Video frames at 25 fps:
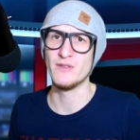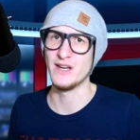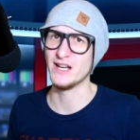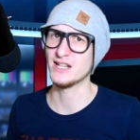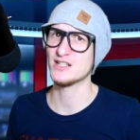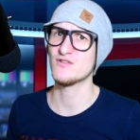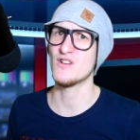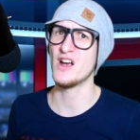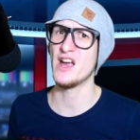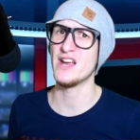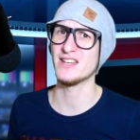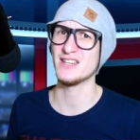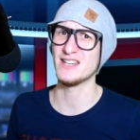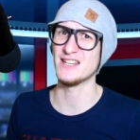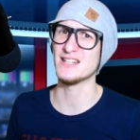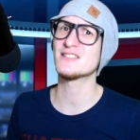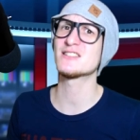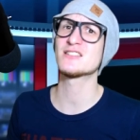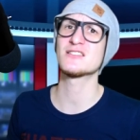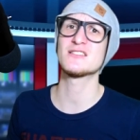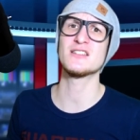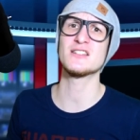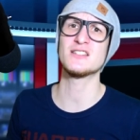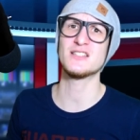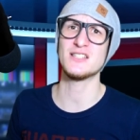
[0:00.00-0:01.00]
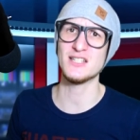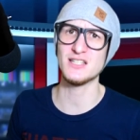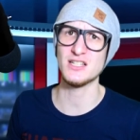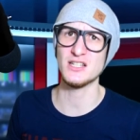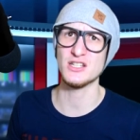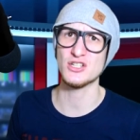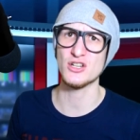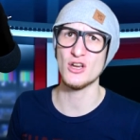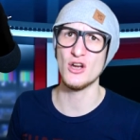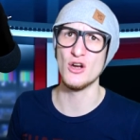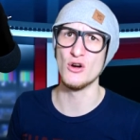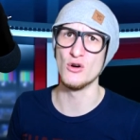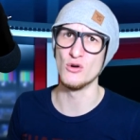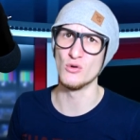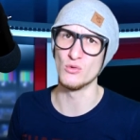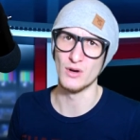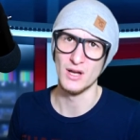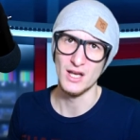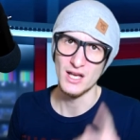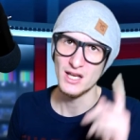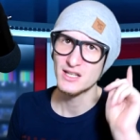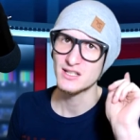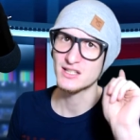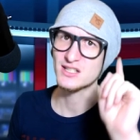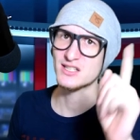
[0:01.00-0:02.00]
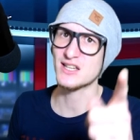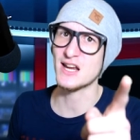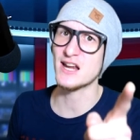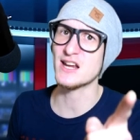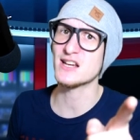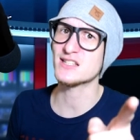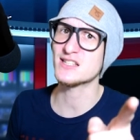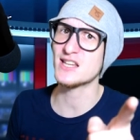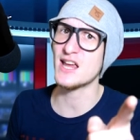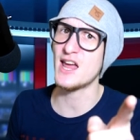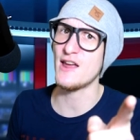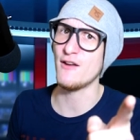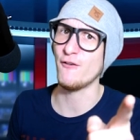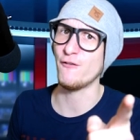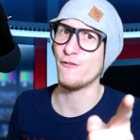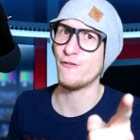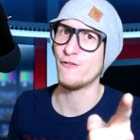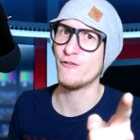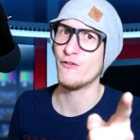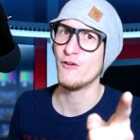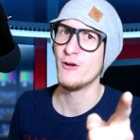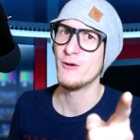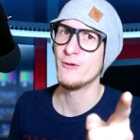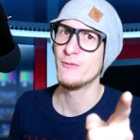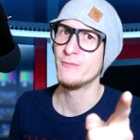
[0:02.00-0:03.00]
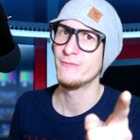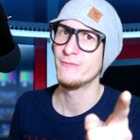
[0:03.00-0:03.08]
That's right, it's The Titty Show. Stay safe.